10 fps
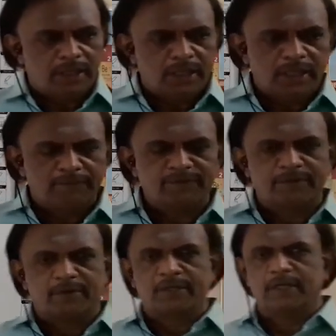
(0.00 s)

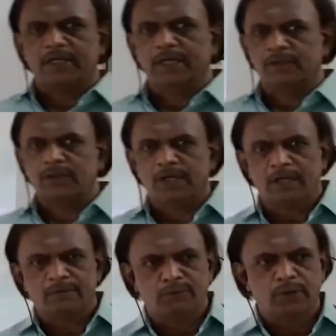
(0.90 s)
After 3
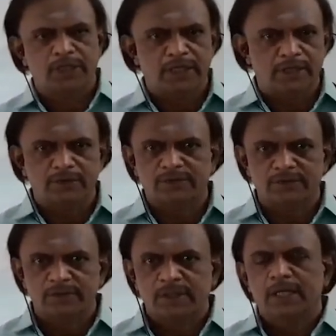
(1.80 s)
or 4
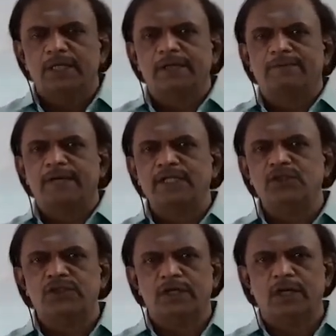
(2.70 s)
years, the
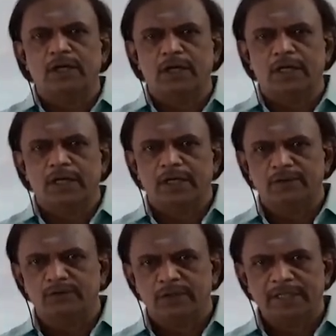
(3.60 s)
French
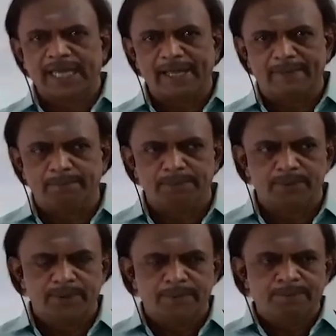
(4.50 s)

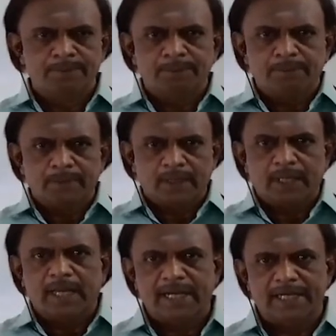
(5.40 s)
camp
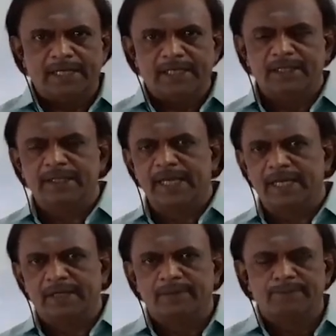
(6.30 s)
had
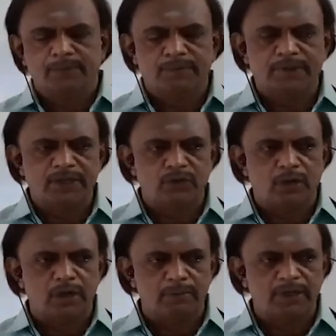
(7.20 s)
the French
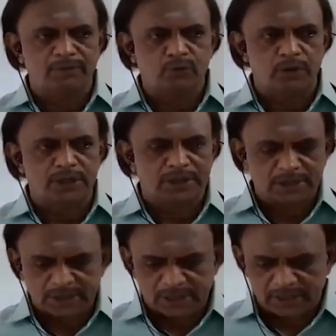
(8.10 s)
army of
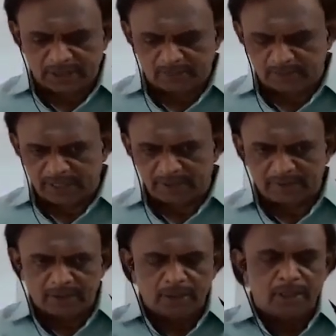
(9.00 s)
soldiers came
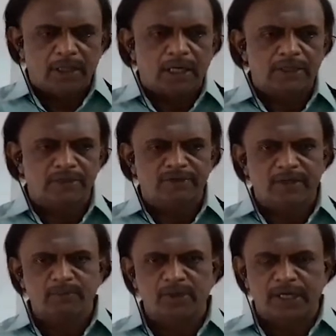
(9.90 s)
there. At the
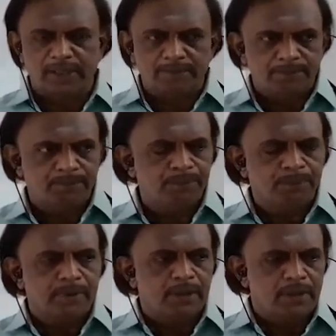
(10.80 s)
same time,
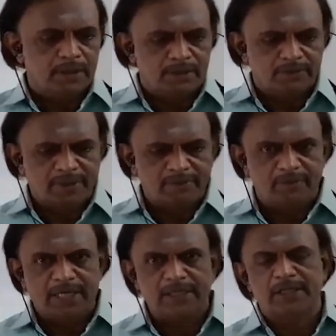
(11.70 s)
the same
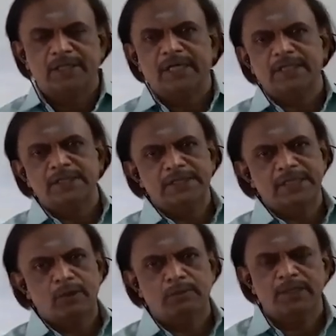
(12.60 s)
village girls
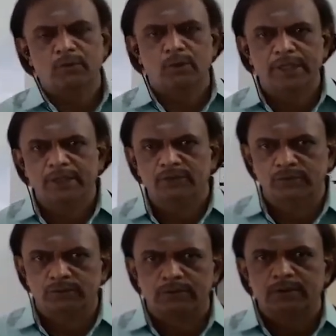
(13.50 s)
have been going
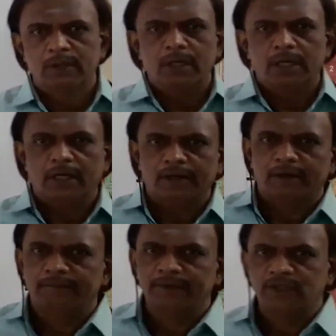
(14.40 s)
to
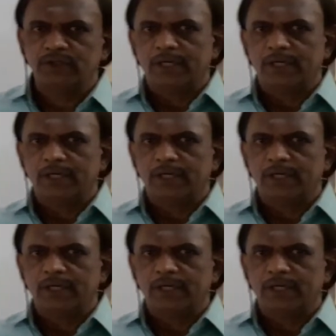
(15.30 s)
fetch